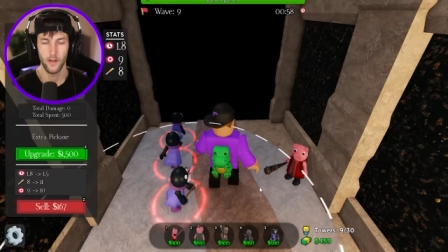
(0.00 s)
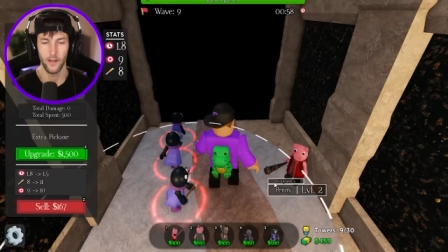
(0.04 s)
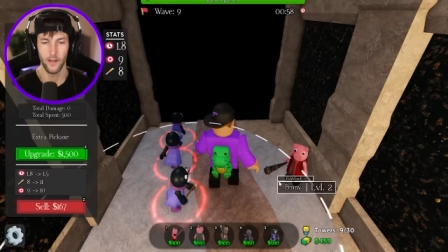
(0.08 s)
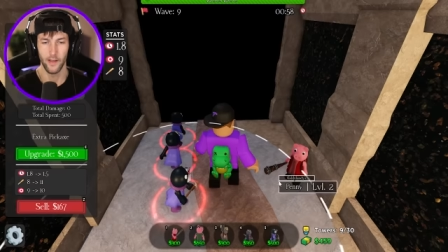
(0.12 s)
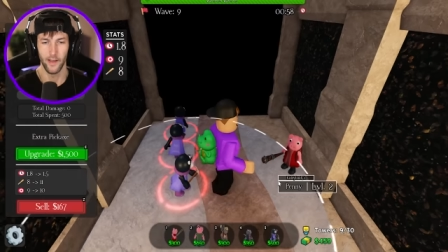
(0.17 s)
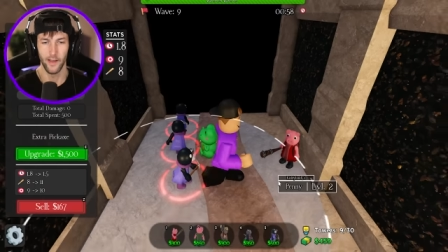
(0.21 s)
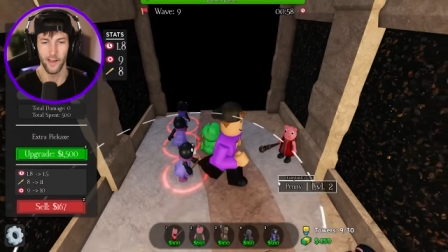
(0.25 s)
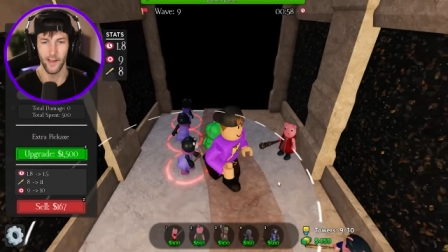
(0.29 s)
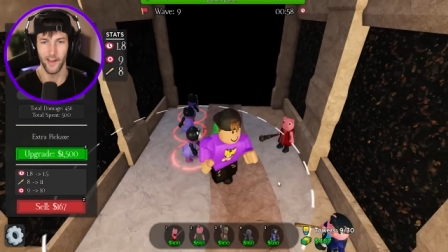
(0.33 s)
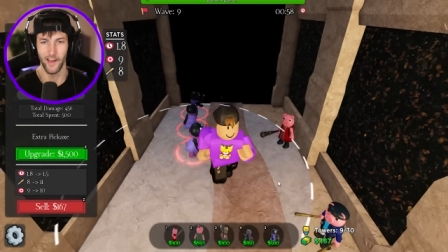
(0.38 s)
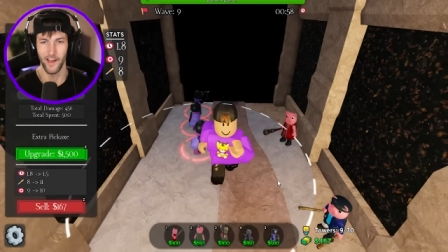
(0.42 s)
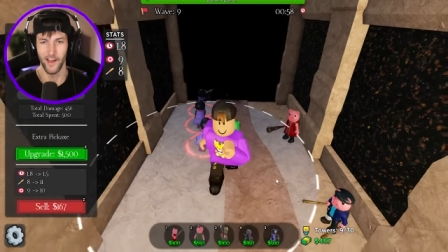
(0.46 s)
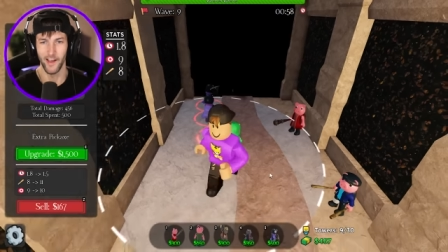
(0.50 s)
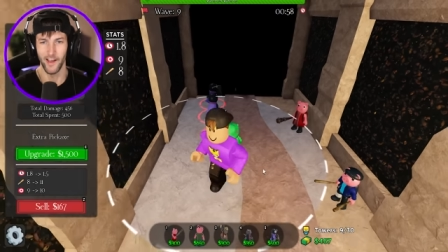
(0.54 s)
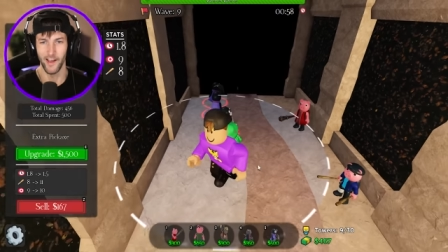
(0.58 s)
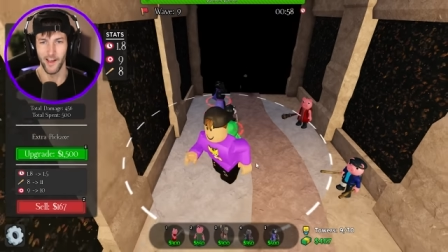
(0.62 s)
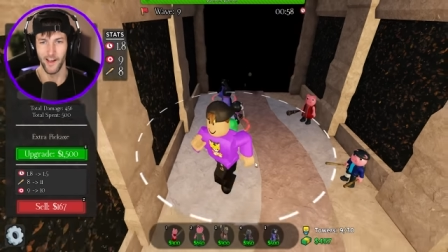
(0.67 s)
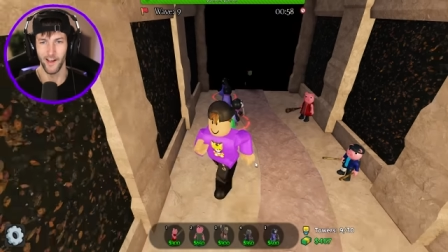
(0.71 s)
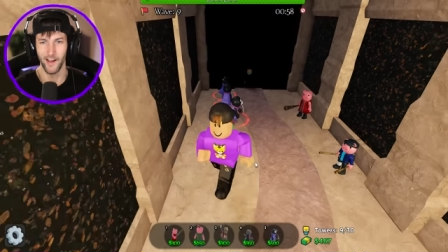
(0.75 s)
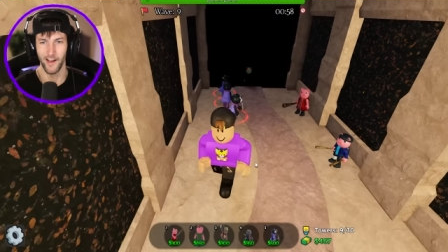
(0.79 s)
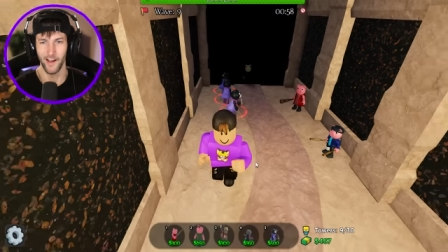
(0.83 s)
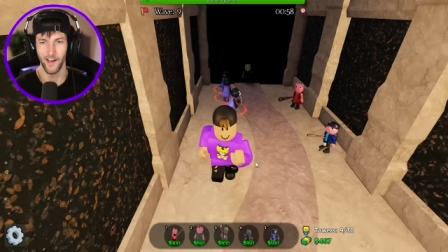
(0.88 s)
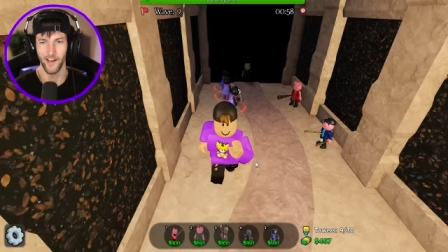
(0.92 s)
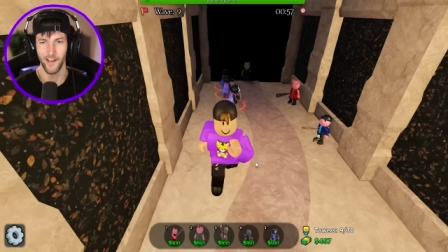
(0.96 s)

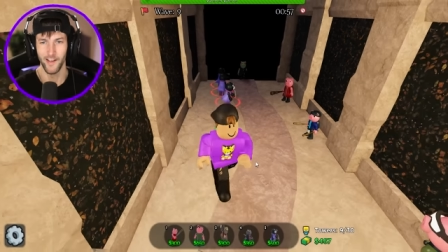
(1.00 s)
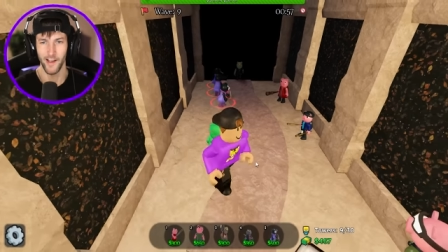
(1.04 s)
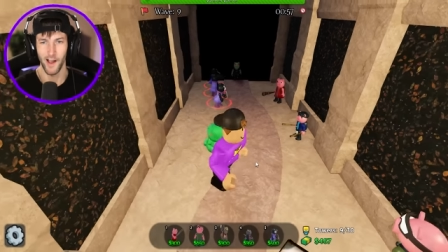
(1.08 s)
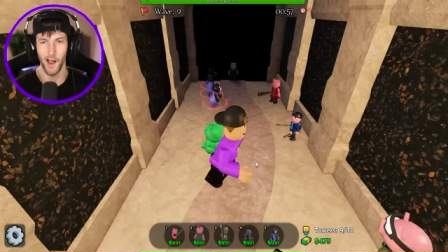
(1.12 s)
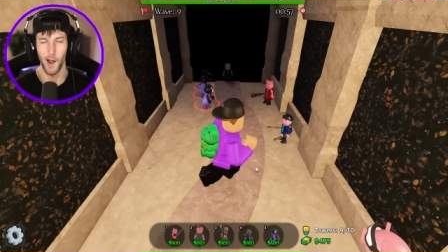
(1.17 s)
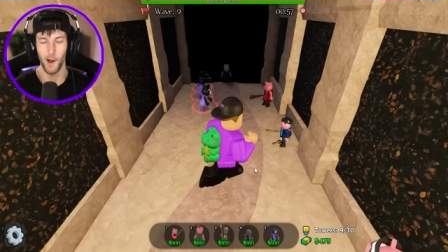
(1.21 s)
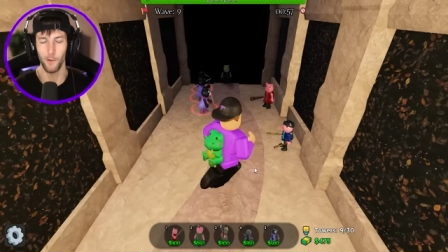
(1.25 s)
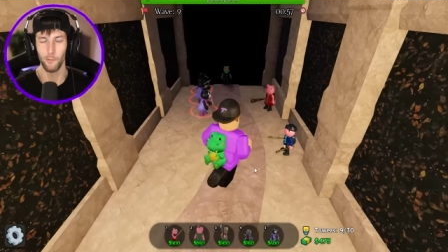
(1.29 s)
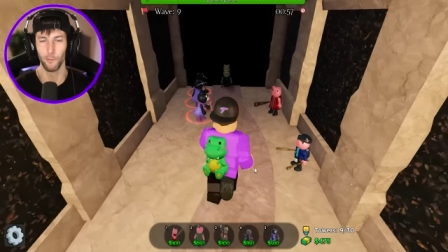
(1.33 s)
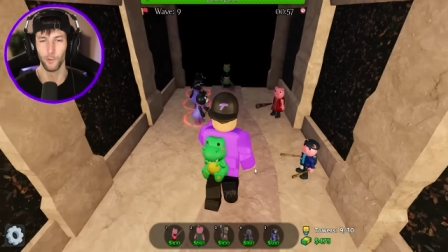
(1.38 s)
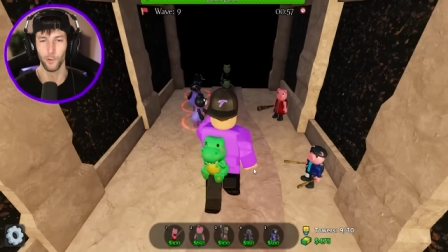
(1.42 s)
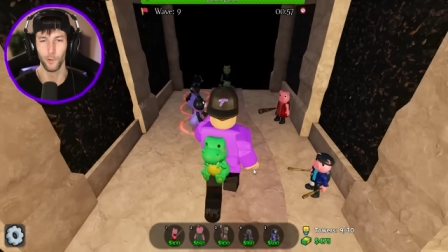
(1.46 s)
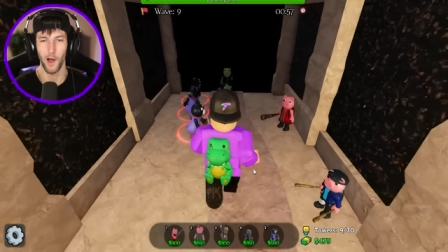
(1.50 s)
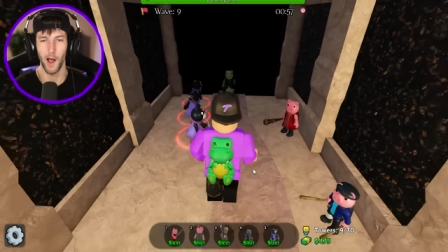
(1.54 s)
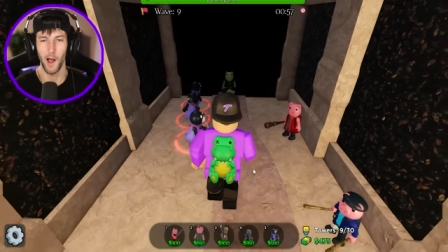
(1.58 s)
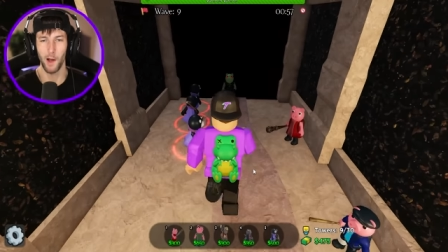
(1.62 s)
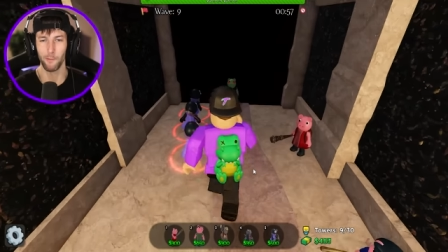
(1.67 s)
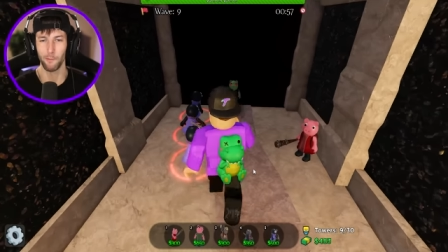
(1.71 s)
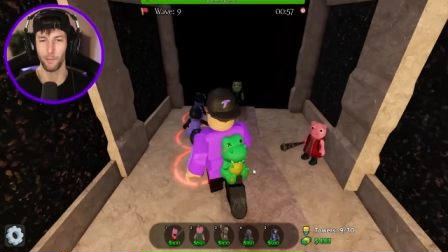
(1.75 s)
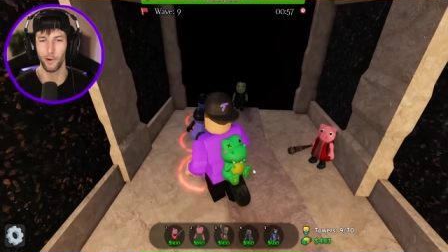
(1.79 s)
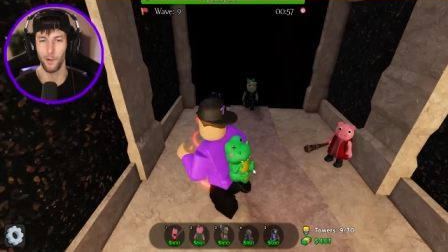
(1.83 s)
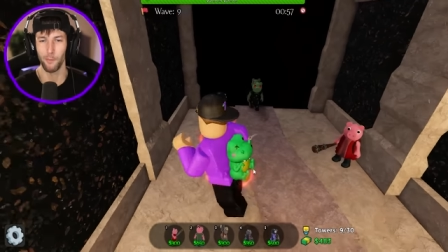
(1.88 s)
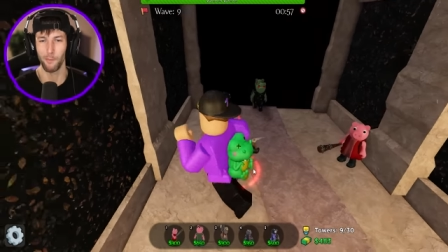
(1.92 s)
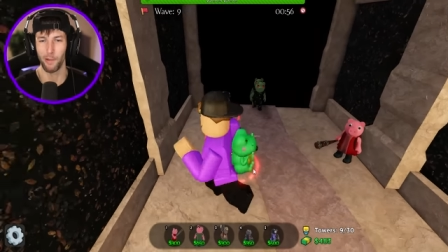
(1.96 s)
Yeah. I'm
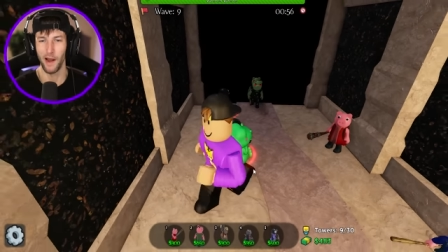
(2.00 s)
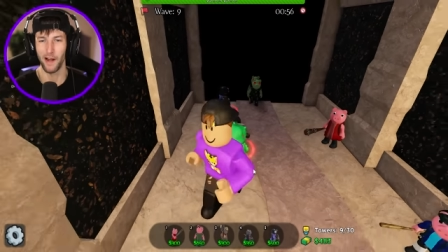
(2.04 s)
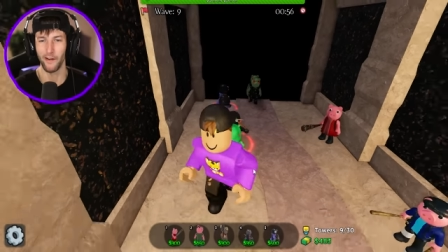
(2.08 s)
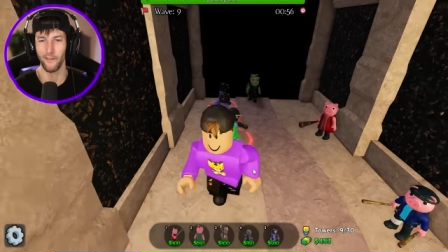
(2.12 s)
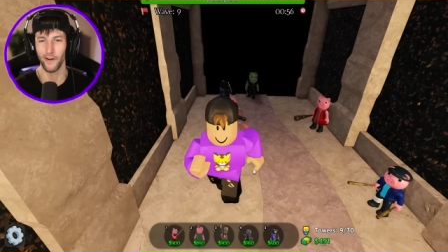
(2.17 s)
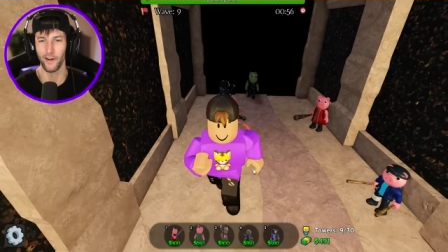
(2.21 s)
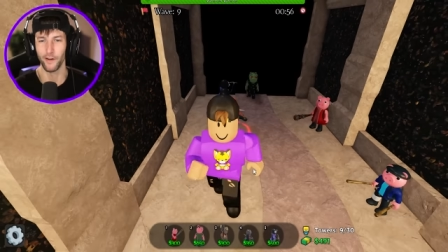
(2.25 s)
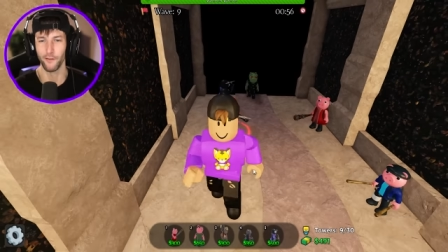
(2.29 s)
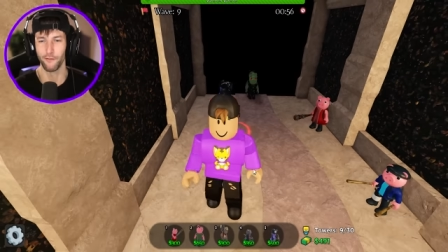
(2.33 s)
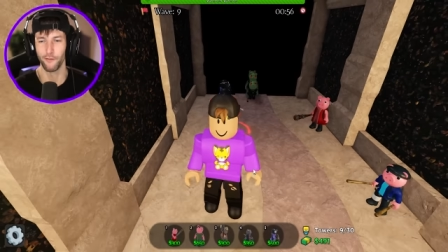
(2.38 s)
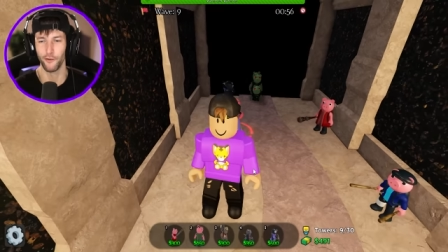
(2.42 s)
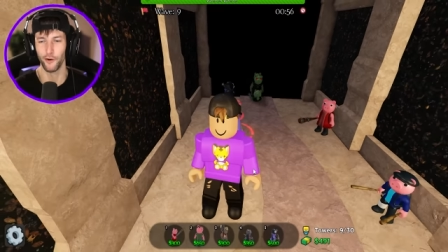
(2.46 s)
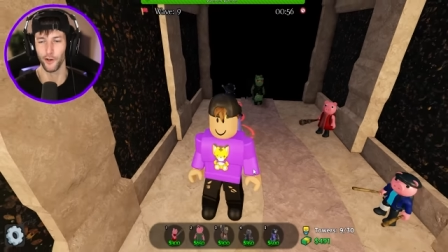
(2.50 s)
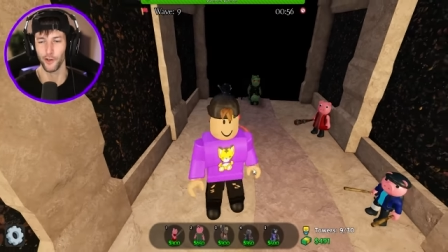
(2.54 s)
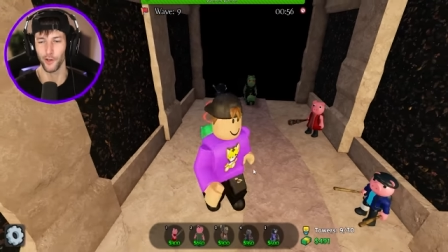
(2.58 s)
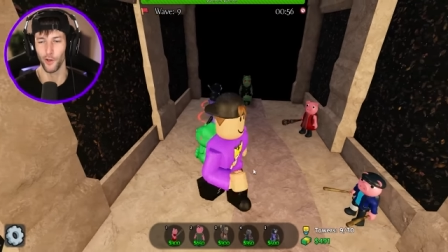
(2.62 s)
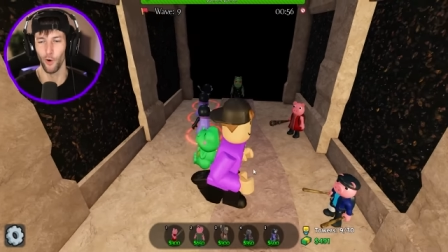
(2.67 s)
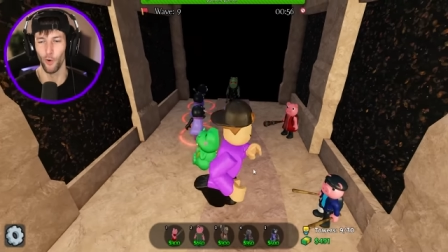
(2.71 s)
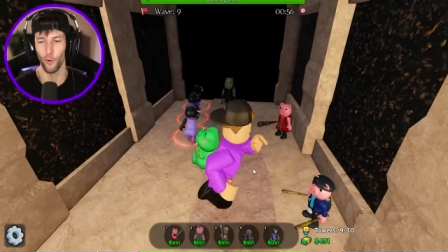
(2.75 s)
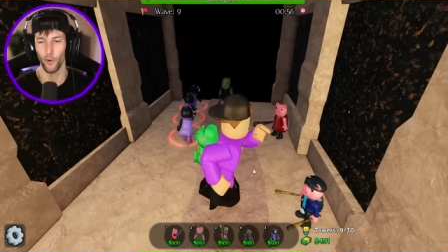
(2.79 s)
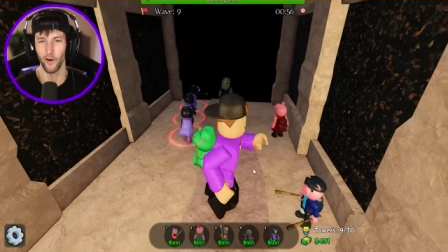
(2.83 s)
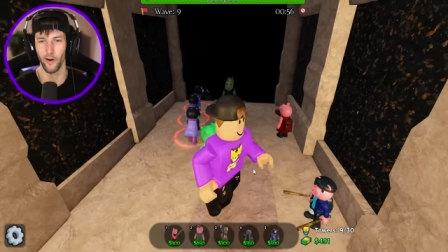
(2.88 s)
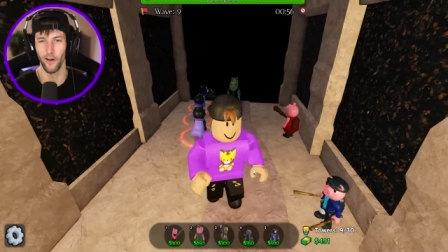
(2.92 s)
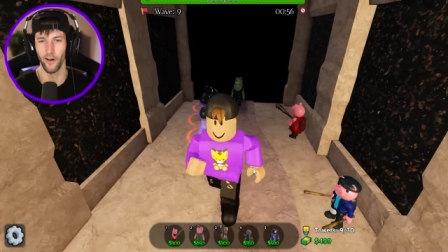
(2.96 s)
I'm preparing for
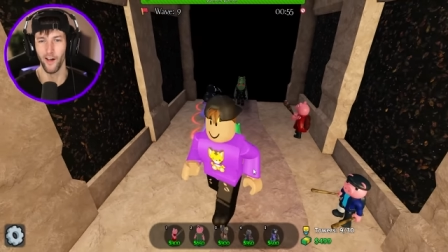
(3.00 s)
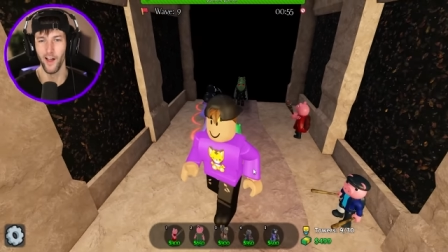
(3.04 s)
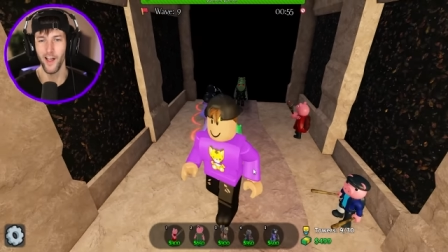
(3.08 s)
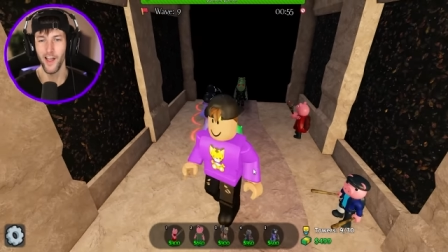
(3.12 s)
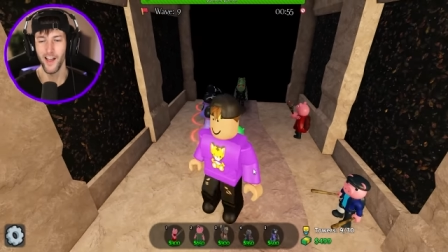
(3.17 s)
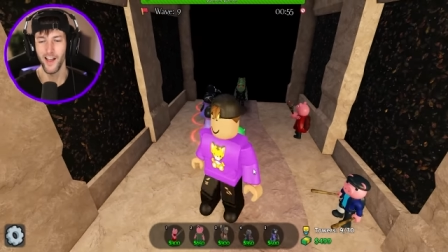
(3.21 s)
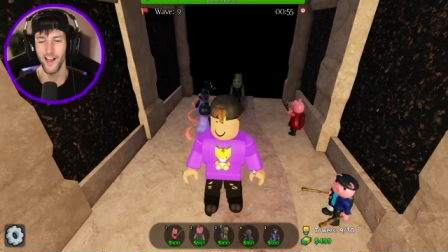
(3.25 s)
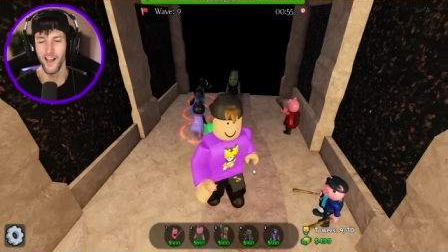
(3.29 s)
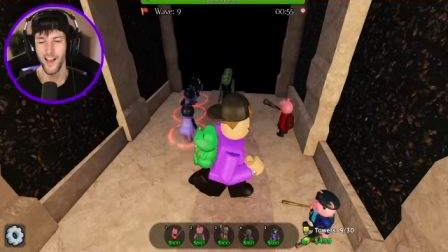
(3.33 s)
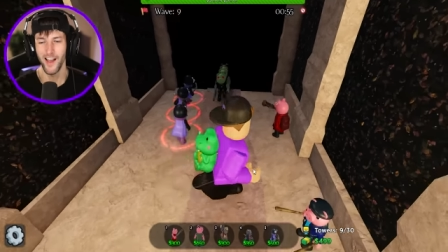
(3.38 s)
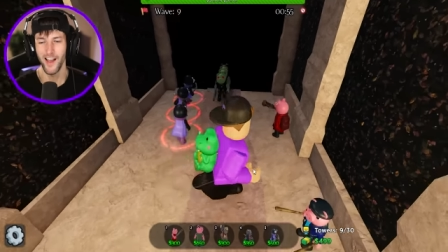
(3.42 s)
Laura.